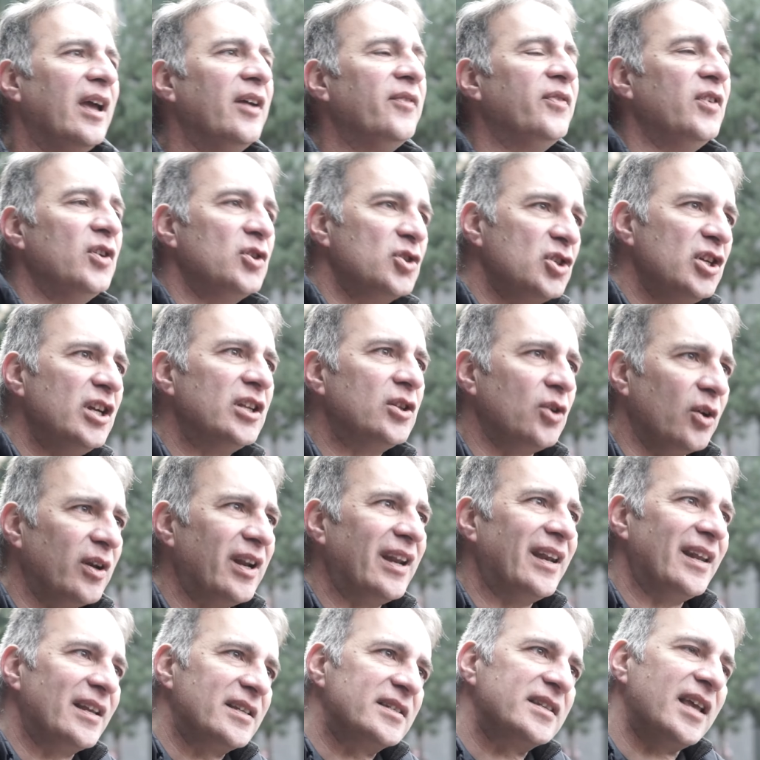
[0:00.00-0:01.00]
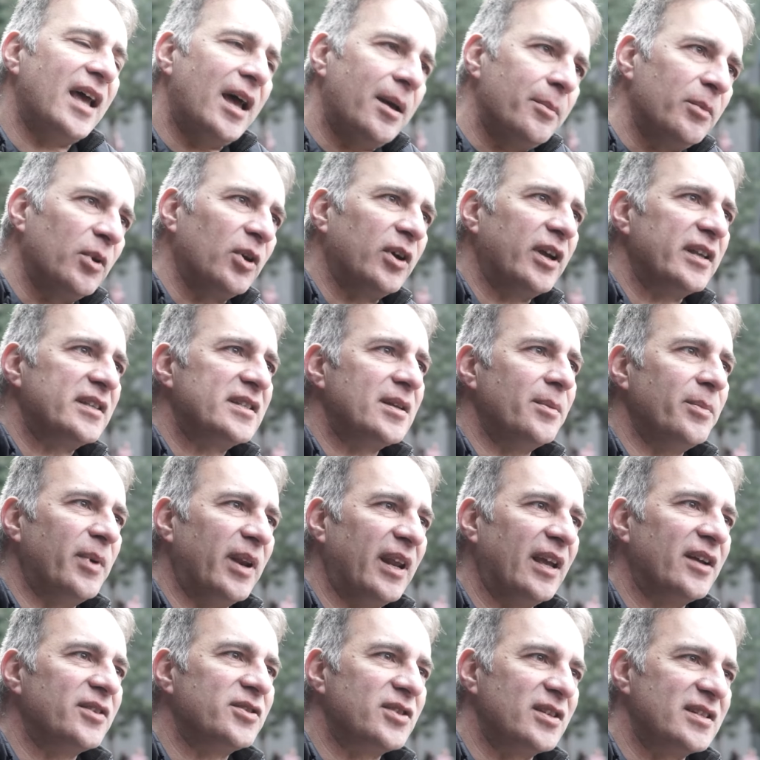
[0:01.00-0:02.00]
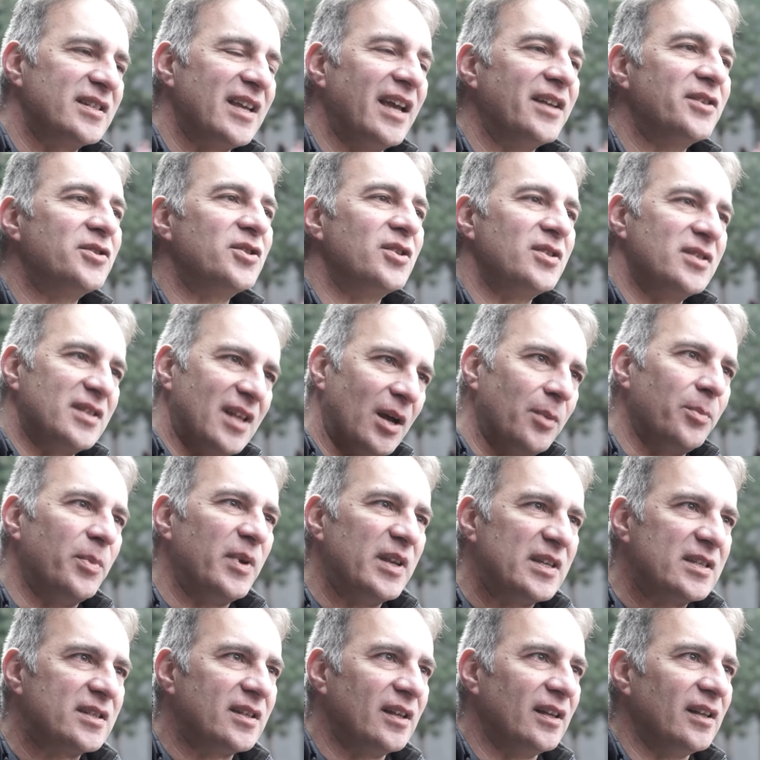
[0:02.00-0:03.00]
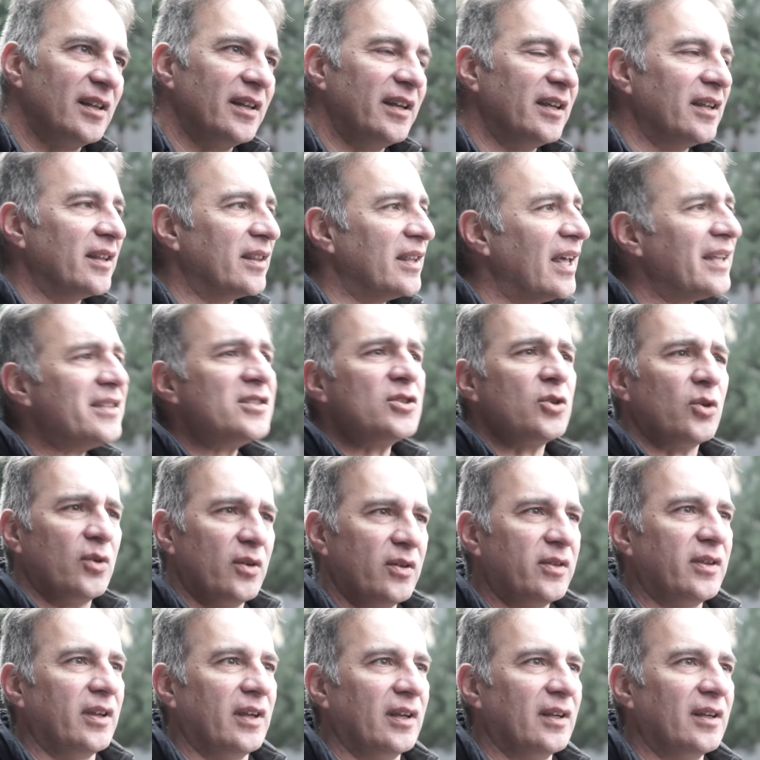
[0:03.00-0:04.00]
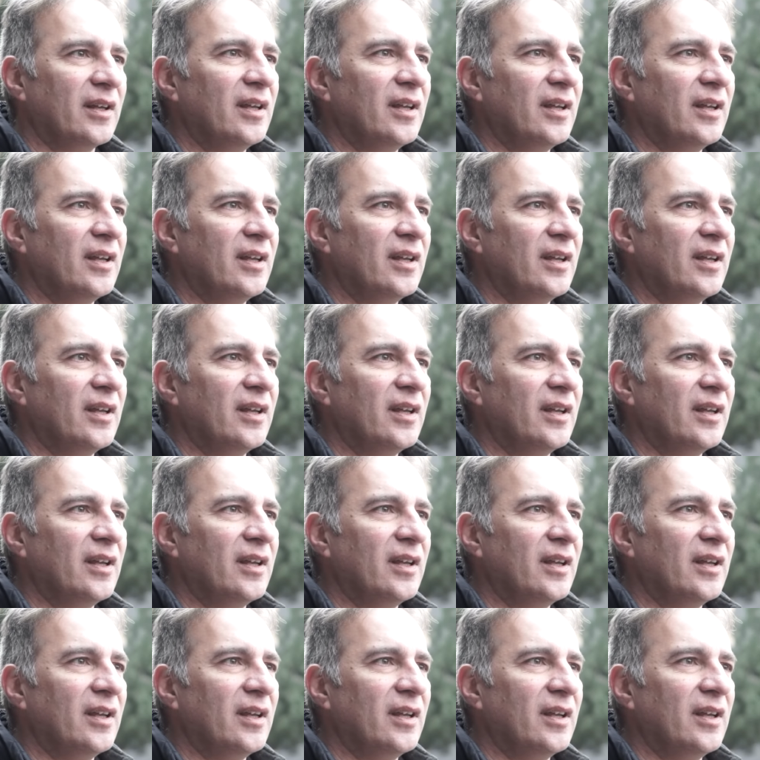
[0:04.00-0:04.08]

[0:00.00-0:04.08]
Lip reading: If you cheat on an exam, look at somebody else's answers, that would be stealing, that sort of thing.